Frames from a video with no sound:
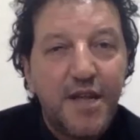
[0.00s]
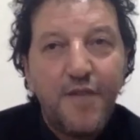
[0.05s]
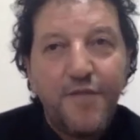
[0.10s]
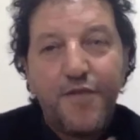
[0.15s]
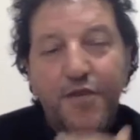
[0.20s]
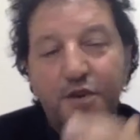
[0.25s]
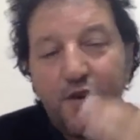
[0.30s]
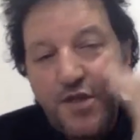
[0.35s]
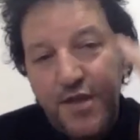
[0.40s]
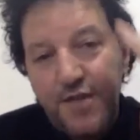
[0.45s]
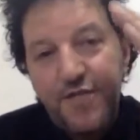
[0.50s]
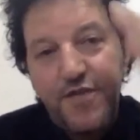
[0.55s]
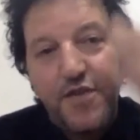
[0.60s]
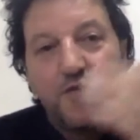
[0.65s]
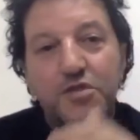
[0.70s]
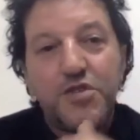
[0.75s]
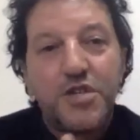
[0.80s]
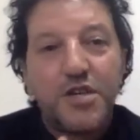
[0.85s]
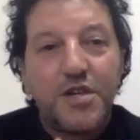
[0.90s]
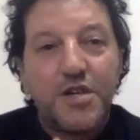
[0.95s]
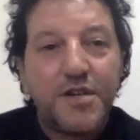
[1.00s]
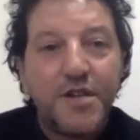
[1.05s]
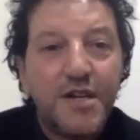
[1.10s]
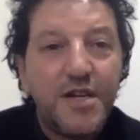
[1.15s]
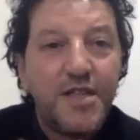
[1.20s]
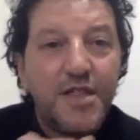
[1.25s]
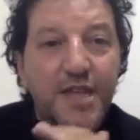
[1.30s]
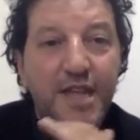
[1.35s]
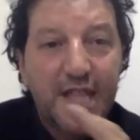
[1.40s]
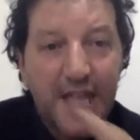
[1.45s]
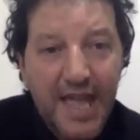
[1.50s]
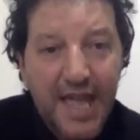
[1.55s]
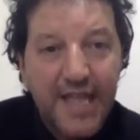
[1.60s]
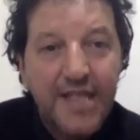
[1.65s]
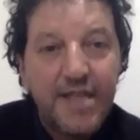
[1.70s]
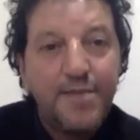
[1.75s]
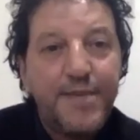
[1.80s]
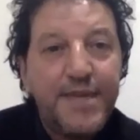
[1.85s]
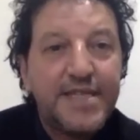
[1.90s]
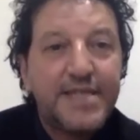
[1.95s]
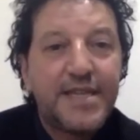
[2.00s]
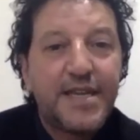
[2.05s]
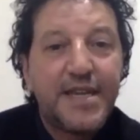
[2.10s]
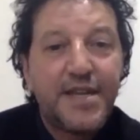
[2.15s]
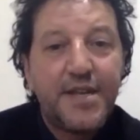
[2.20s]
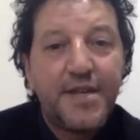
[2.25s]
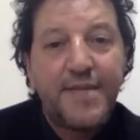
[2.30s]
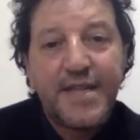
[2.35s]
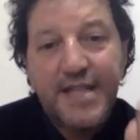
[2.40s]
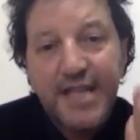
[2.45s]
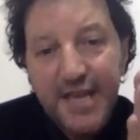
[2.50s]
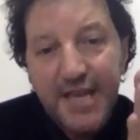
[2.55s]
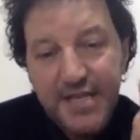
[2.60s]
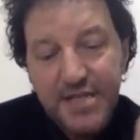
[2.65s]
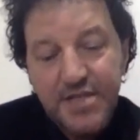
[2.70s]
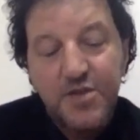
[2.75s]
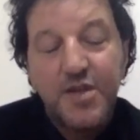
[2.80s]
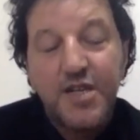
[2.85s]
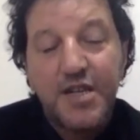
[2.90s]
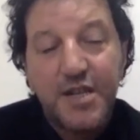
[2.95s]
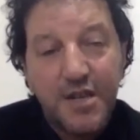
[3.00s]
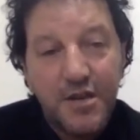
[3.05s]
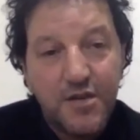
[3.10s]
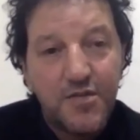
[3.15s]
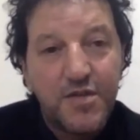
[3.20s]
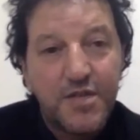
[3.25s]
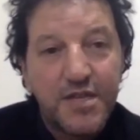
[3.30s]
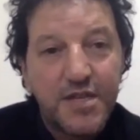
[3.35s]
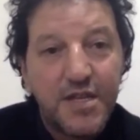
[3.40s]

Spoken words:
for the future that any peace agreement has to include.